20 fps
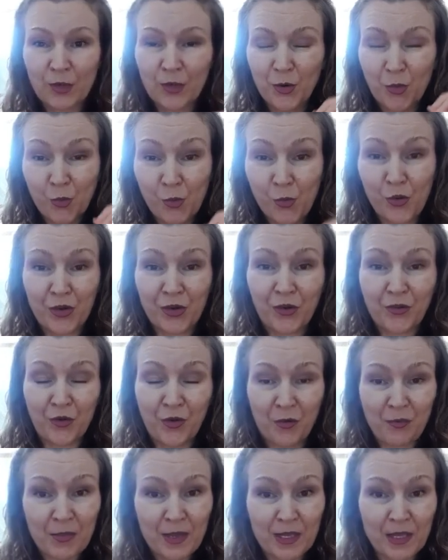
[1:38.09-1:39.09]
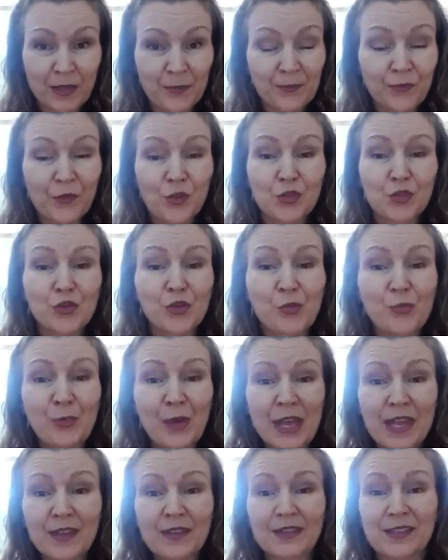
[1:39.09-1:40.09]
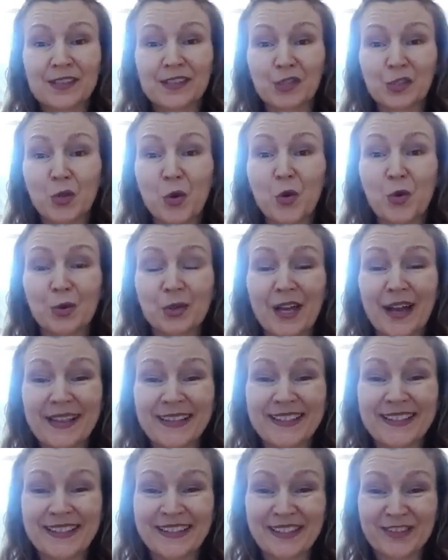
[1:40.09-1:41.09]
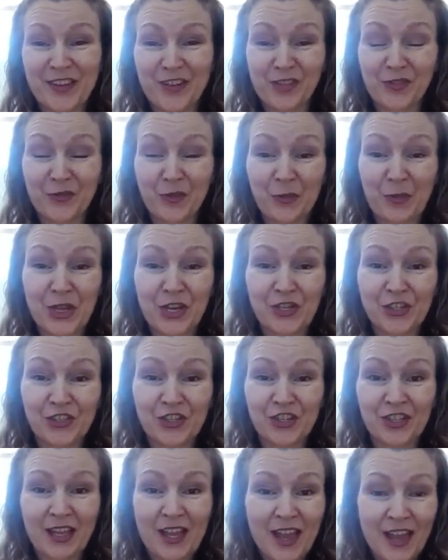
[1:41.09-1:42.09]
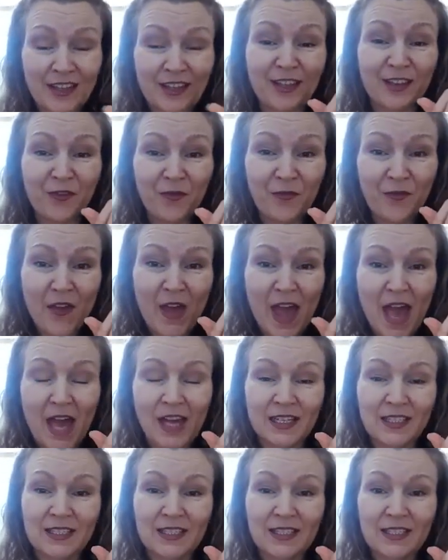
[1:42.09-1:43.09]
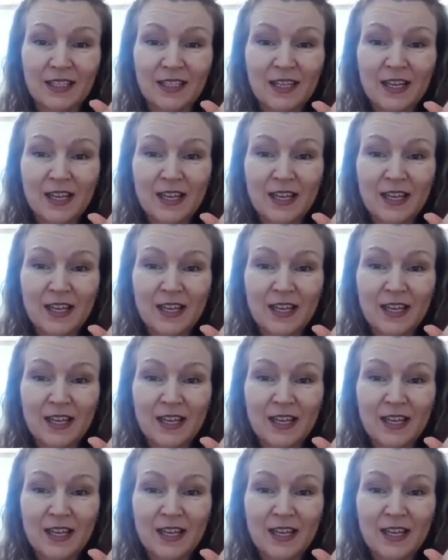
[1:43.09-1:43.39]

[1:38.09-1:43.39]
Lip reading: work for me to make this long-lasting transformation? And in fact,